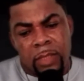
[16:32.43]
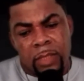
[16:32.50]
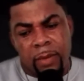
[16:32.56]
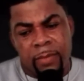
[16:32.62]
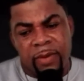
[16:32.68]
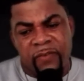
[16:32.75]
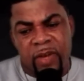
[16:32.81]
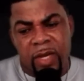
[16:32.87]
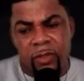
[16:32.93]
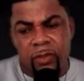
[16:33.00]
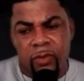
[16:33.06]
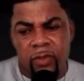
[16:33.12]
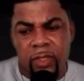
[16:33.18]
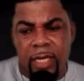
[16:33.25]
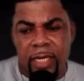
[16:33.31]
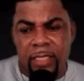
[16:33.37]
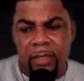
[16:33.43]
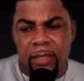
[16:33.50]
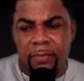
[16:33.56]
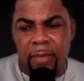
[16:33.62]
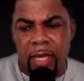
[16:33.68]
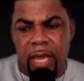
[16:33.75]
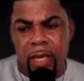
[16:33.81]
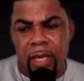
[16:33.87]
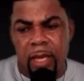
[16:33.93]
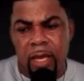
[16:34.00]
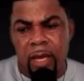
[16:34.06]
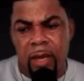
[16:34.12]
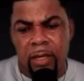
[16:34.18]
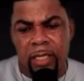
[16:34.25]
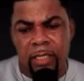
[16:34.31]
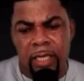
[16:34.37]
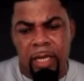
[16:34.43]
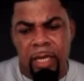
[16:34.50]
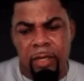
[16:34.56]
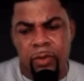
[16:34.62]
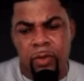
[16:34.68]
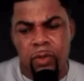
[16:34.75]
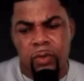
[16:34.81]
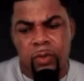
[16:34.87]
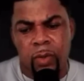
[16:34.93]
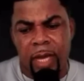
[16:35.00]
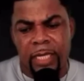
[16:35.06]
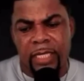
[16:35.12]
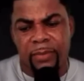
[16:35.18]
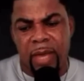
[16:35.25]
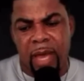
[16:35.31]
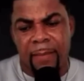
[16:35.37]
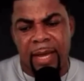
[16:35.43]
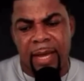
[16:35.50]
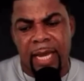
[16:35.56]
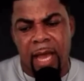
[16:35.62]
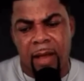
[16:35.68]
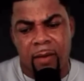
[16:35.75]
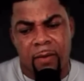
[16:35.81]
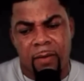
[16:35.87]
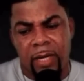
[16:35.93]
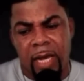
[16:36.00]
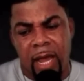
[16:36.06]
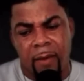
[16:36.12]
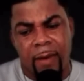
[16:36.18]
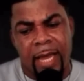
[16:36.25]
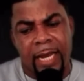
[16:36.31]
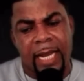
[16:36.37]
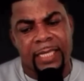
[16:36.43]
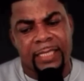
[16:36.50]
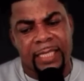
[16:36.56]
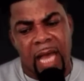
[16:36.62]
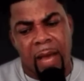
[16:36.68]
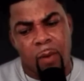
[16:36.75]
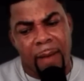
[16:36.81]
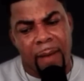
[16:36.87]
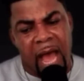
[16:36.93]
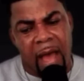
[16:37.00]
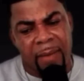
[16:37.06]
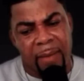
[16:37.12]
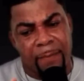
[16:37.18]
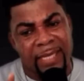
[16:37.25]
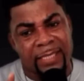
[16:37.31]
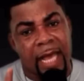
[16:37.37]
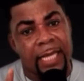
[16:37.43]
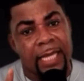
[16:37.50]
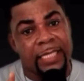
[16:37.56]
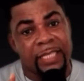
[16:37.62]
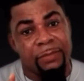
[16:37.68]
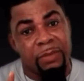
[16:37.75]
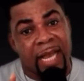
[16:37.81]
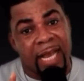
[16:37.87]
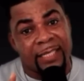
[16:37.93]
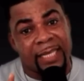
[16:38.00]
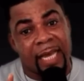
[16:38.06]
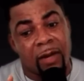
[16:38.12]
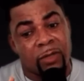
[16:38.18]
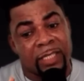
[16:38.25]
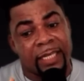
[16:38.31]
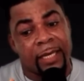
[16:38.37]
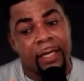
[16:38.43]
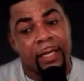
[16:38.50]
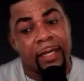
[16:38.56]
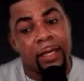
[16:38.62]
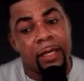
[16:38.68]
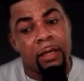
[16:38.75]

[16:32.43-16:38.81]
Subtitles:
Me fan to so kese or the Jones want me amade akokoda. Why next time mo ba ha me pesa Jimmy kasa no te.